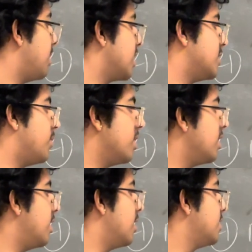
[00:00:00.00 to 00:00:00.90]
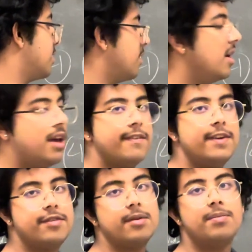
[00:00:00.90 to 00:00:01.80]
thing as 1 liter. So
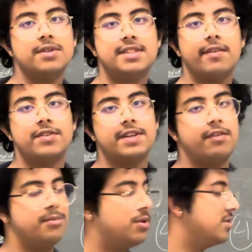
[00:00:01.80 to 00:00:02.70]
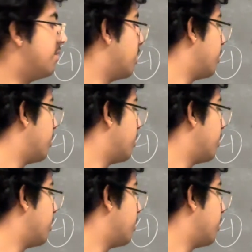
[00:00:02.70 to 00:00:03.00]
15.77 moles over